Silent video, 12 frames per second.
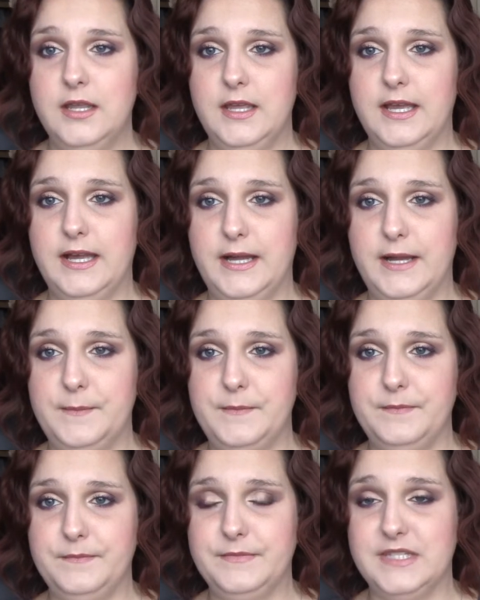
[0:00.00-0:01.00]

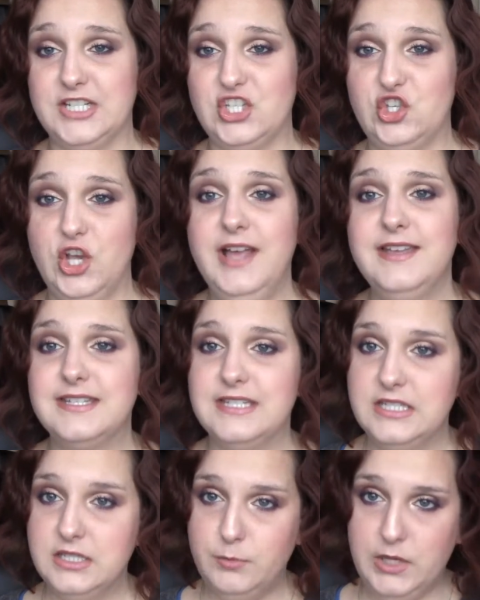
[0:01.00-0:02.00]
to shut,
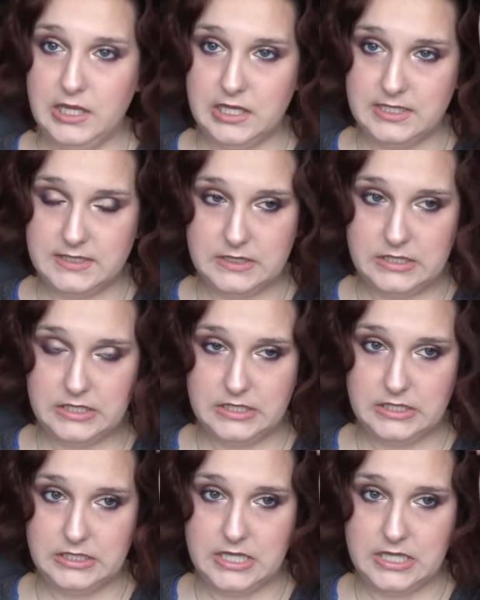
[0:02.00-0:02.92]
because